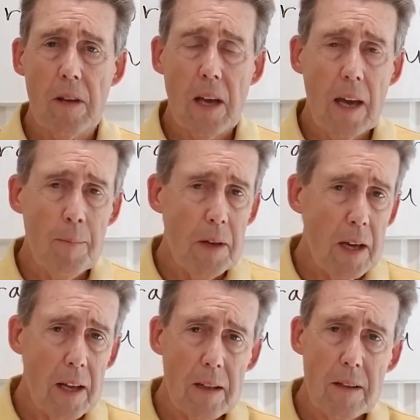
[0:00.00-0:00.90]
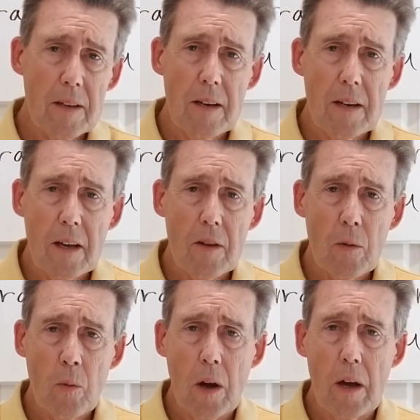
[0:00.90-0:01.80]
that can't be handled in any
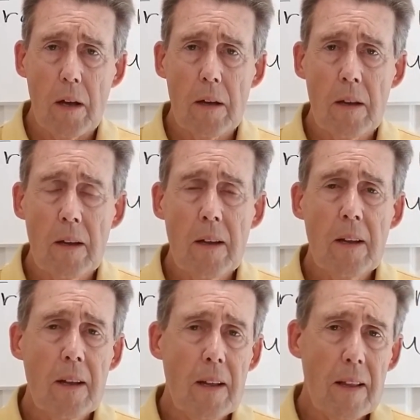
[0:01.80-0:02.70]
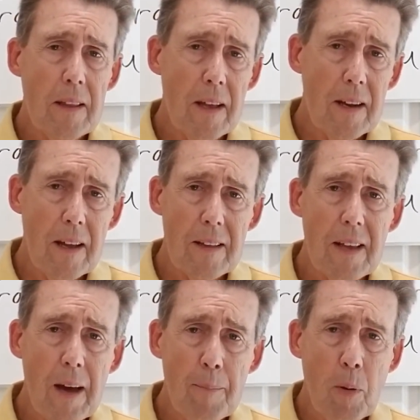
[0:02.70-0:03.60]
other way, then at
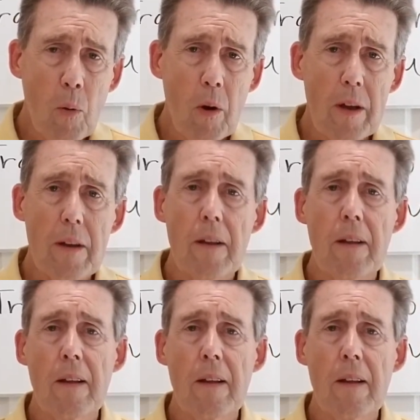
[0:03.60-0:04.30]
that point